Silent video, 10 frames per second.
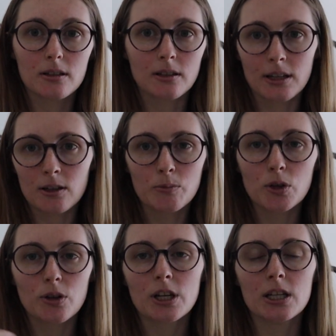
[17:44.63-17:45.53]
like
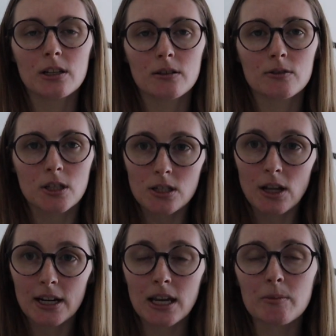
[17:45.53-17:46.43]
computer. He does a
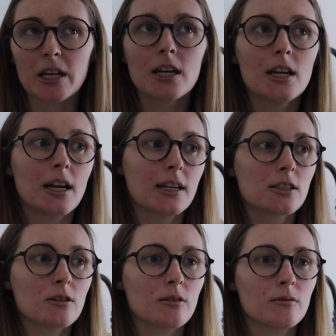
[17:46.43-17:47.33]
lot of gaming,
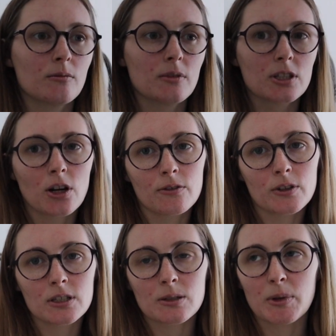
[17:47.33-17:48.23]
and so it's hard
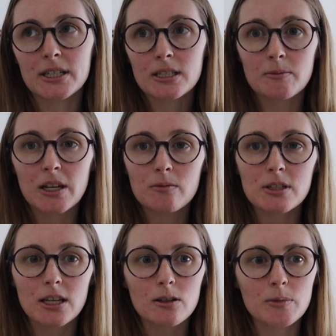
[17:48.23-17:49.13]
for us to play some
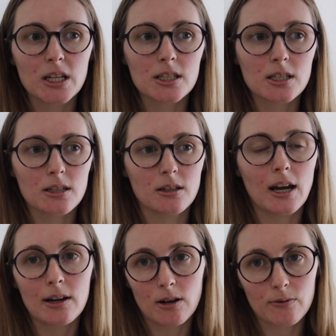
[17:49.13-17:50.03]
games together because
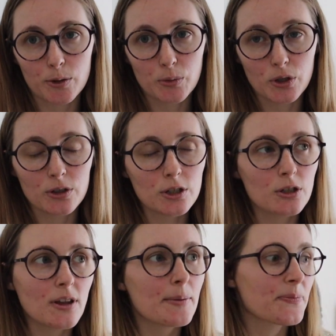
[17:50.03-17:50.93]
I don't have a computer to
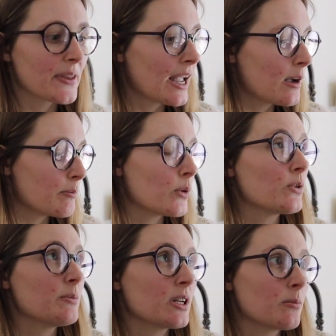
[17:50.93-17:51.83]
do that. But
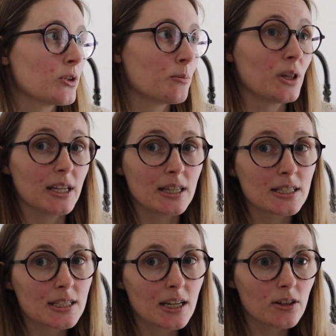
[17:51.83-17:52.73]
we've been able to play
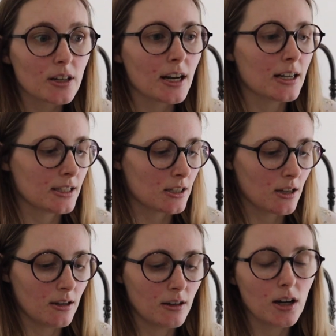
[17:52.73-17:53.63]
this together, and it's
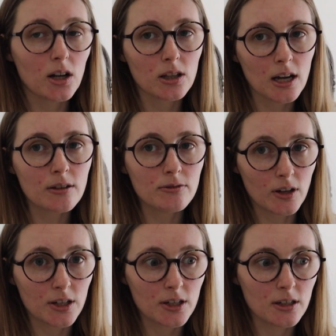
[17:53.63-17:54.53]
a lot of
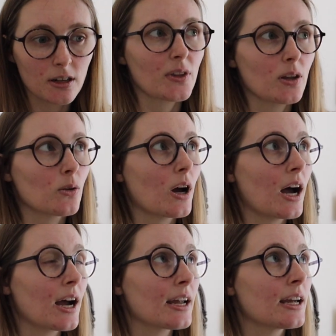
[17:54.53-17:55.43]
fun.
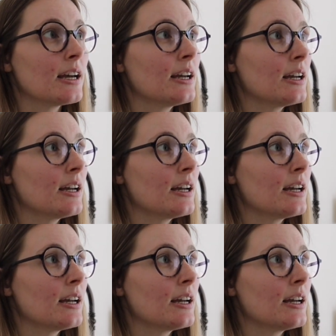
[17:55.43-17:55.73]
I